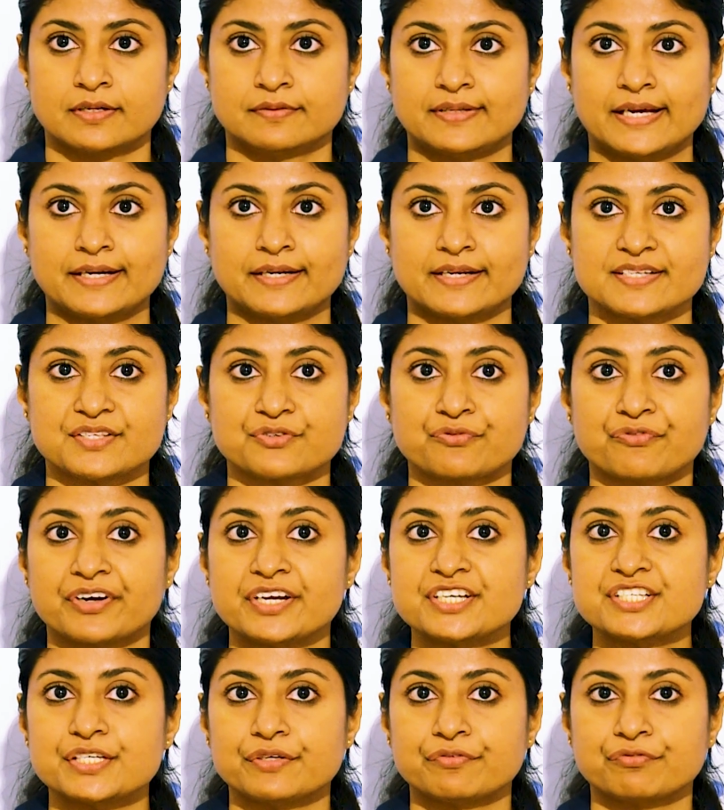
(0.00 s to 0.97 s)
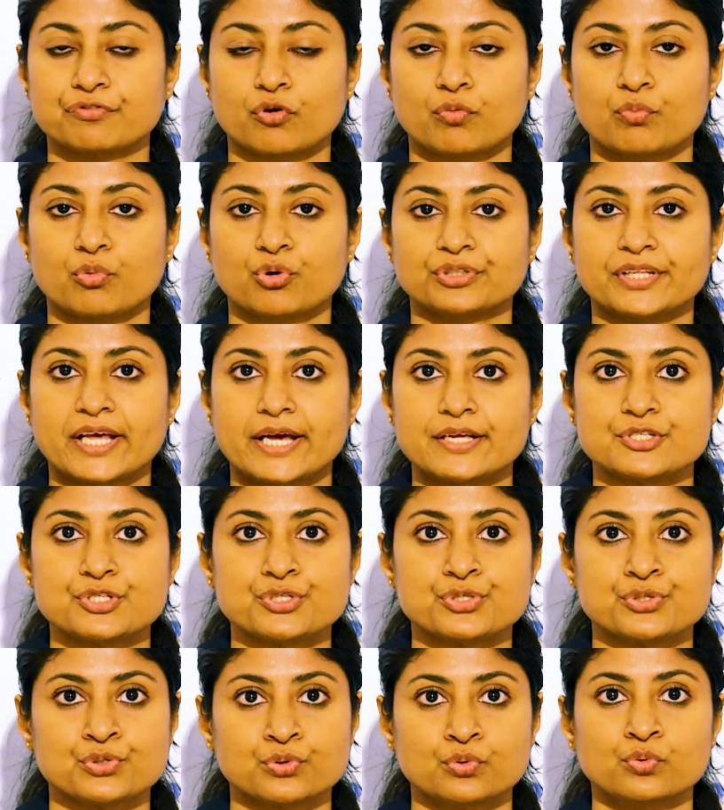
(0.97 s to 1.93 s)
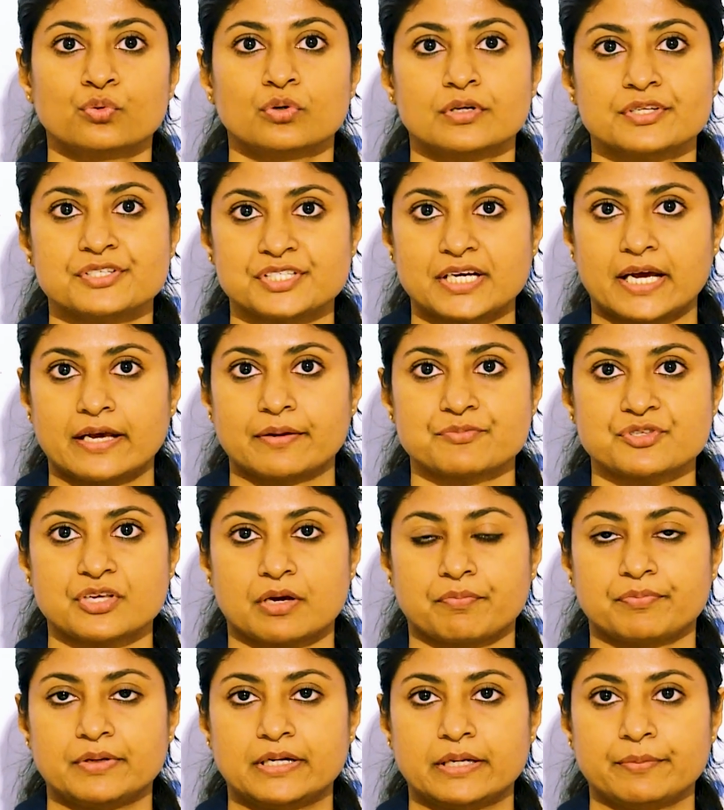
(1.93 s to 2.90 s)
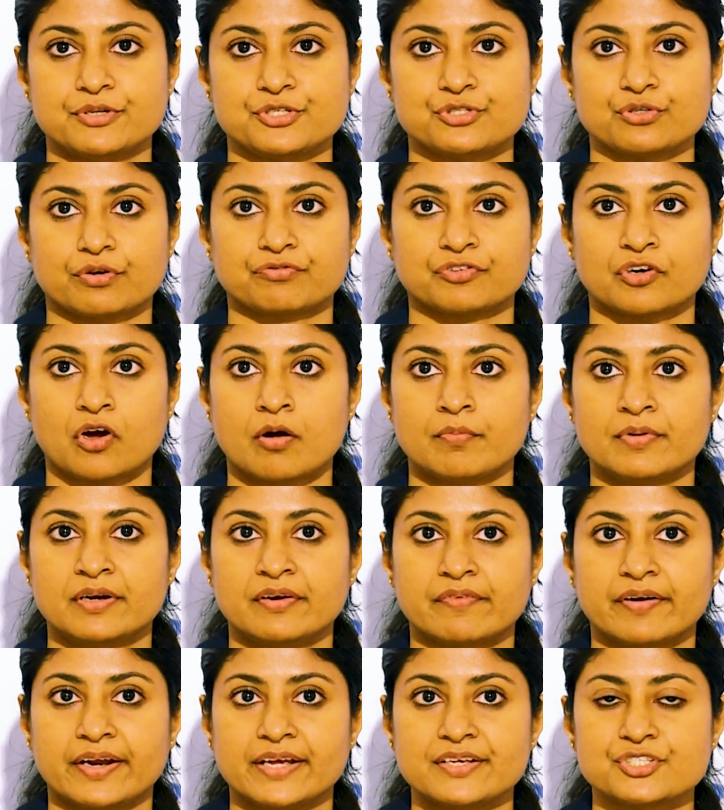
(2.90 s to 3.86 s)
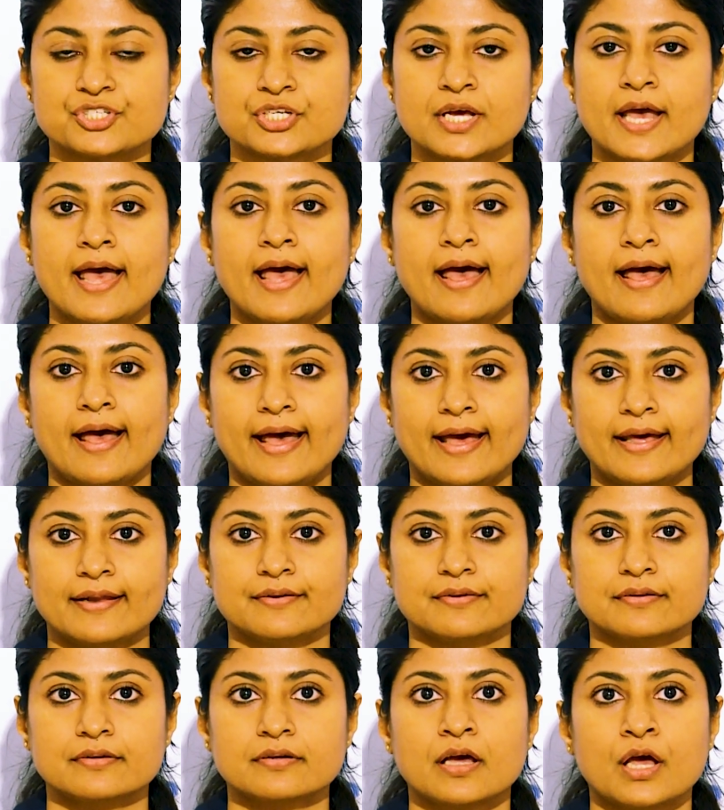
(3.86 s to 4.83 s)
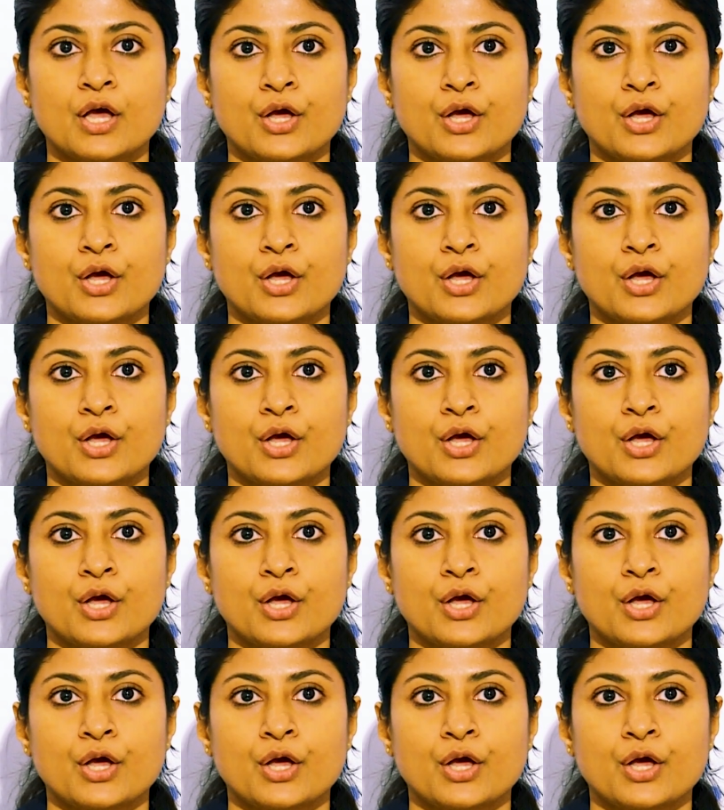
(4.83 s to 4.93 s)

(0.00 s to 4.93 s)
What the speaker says: that is reaching for more than 2 times upper limit of normal range, and